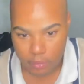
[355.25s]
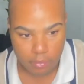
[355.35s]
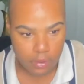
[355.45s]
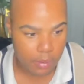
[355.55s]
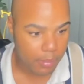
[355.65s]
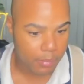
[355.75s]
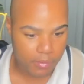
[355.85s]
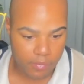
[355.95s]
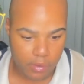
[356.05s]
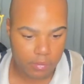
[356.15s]
Where did I put my
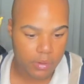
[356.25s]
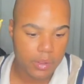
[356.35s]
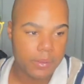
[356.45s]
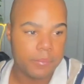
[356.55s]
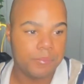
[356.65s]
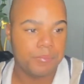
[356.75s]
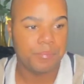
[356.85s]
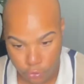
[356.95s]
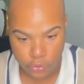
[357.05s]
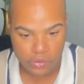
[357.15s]
phone?
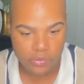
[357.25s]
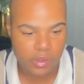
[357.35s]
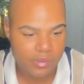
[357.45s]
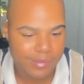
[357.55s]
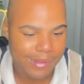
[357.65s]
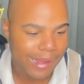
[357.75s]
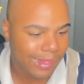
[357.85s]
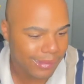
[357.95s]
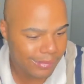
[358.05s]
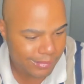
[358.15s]

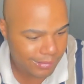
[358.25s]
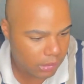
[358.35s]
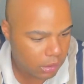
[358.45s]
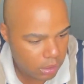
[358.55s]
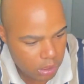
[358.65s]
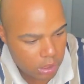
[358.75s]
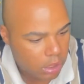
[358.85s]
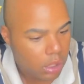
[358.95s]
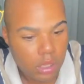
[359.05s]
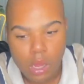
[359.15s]
$36.
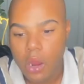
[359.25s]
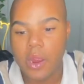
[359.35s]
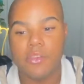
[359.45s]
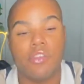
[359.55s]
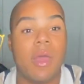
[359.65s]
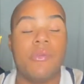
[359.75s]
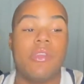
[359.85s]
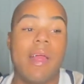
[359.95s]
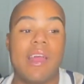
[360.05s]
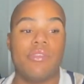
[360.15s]
All right, so that was the
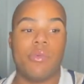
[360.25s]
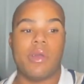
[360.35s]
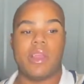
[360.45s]
last one